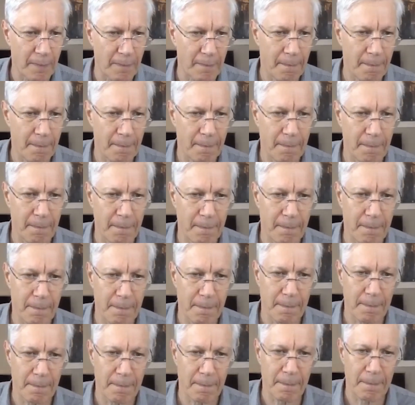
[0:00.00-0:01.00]

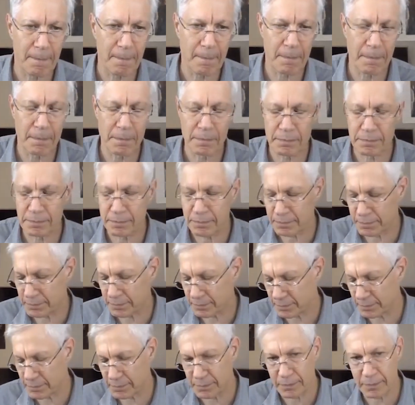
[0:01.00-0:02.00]

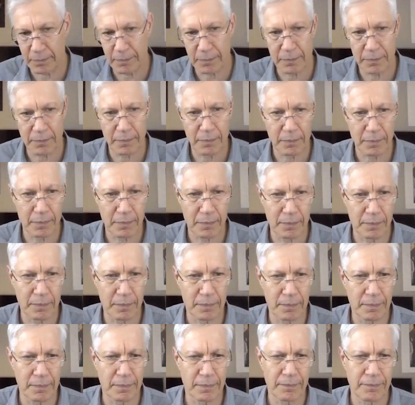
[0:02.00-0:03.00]

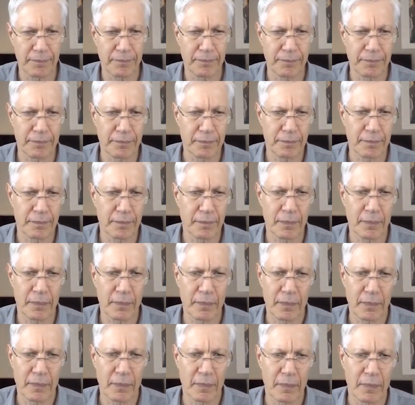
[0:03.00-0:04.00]

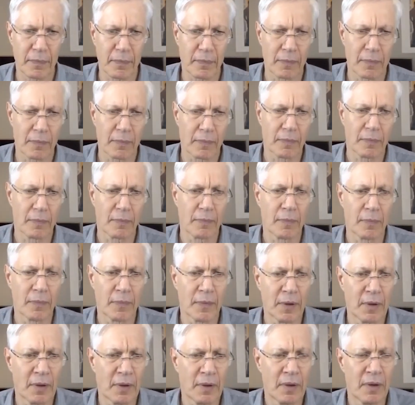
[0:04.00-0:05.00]
[no speech]